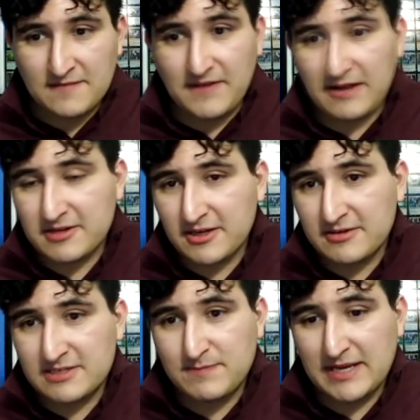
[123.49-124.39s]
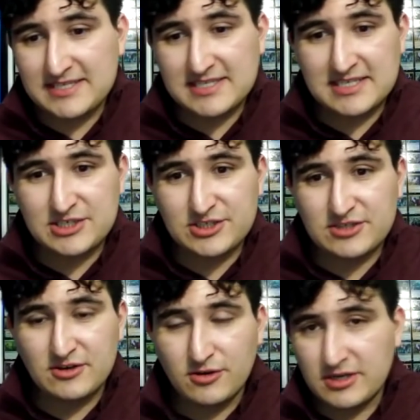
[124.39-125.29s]
Falco is basically
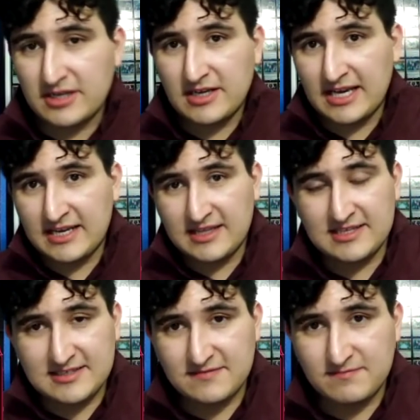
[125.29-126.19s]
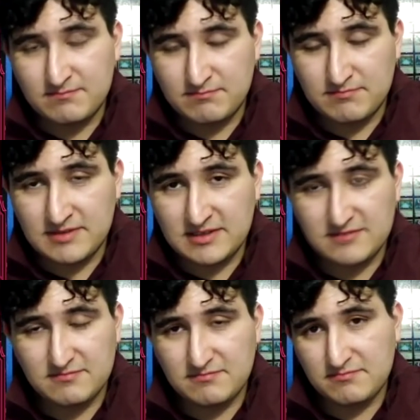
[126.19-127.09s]
just looking at this
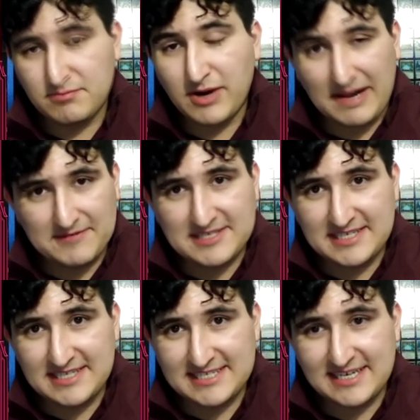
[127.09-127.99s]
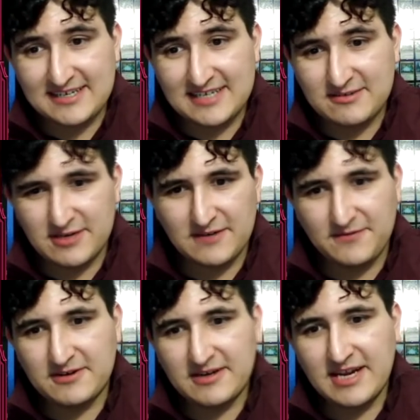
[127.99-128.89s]
prophecy the entire time, trying to
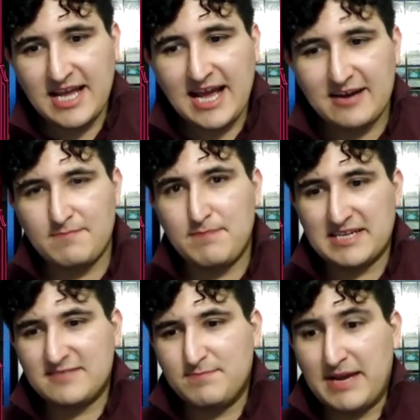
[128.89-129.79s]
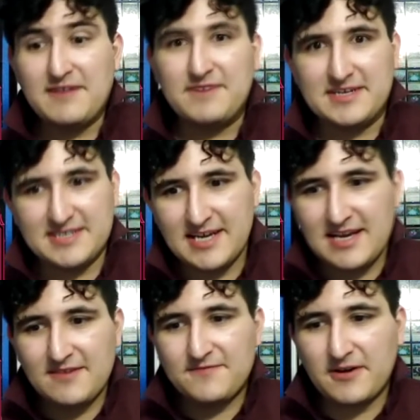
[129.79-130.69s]
figure out how to best benefit
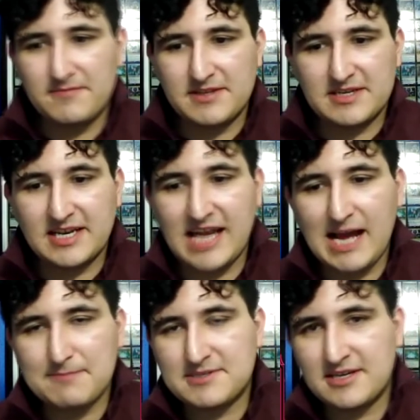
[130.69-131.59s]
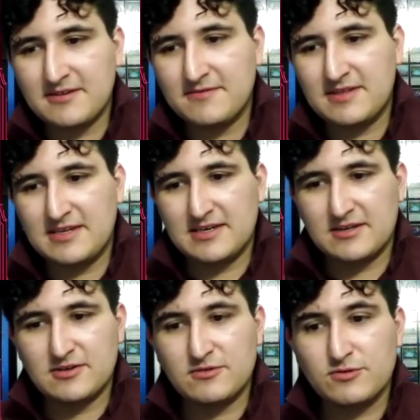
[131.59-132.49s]
from the collapse of the
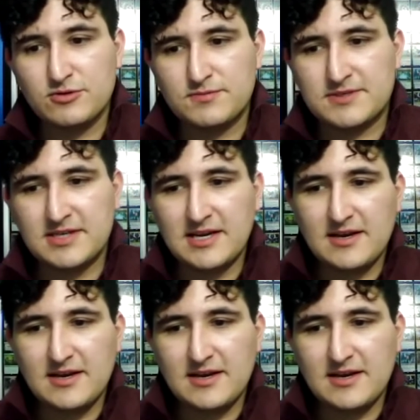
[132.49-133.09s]
groups.